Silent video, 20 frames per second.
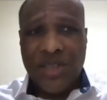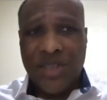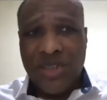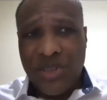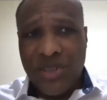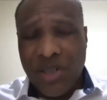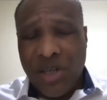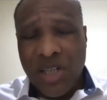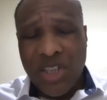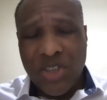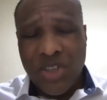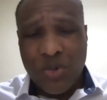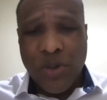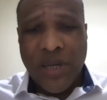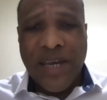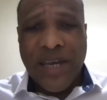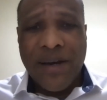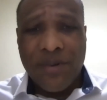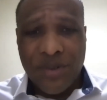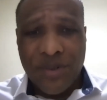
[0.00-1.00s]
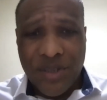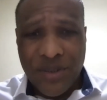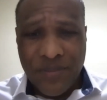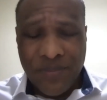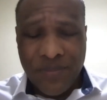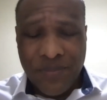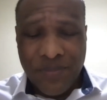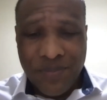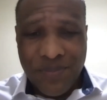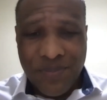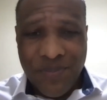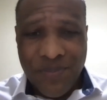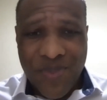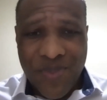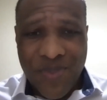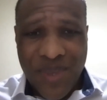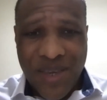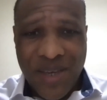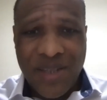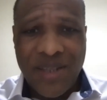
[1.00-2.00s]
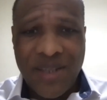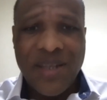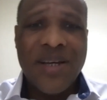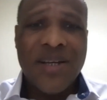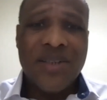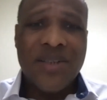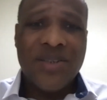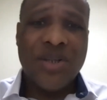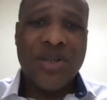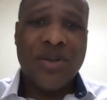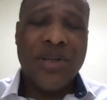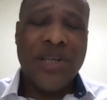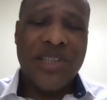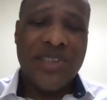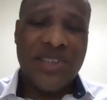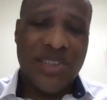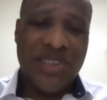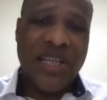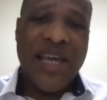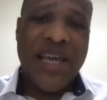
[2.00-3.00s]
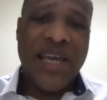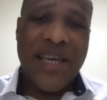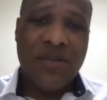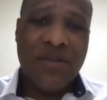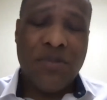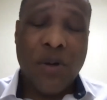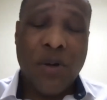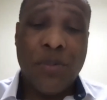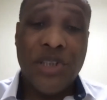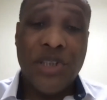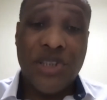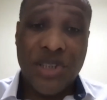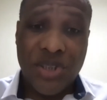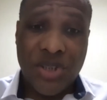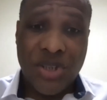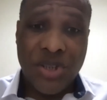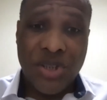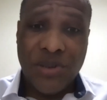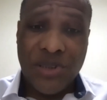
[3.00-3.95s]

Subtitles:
is on its way out. Okay. So instead, what we should do